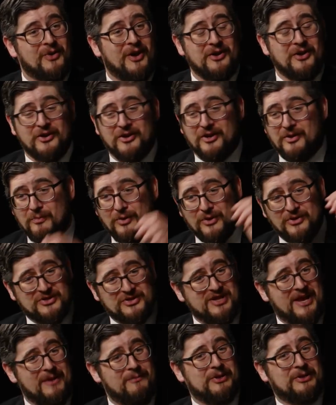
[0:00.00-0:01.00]
Right? You're going to put
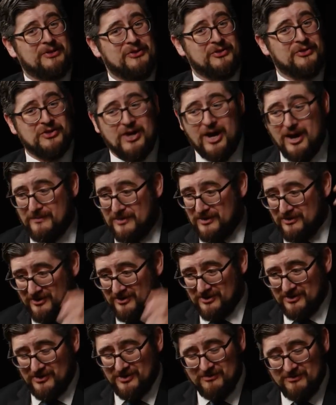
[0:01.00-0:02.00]
the sample into the top
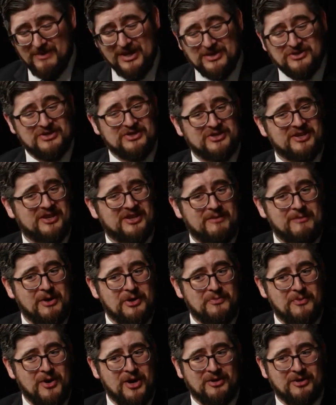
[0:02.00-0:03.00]
and the medicine's going to come
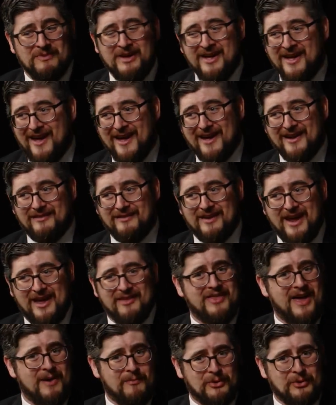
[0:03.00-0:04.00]
out the bottom. And
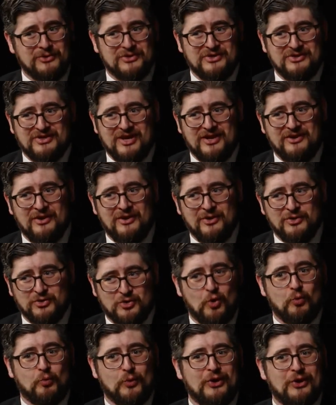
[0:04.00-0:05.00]
that person said,
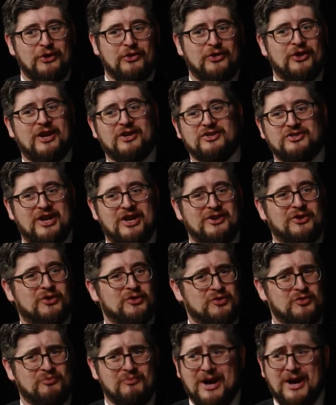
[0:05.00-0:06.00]
so really the next 10
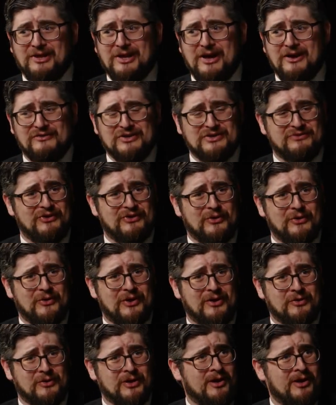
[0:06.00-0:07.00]
years of my life is
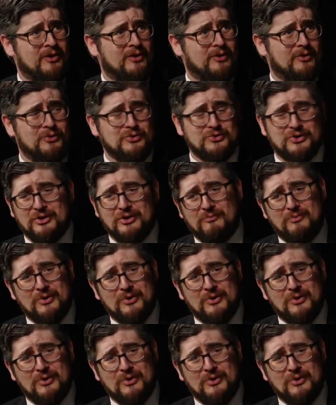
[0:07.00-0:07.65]
figuring out who's going to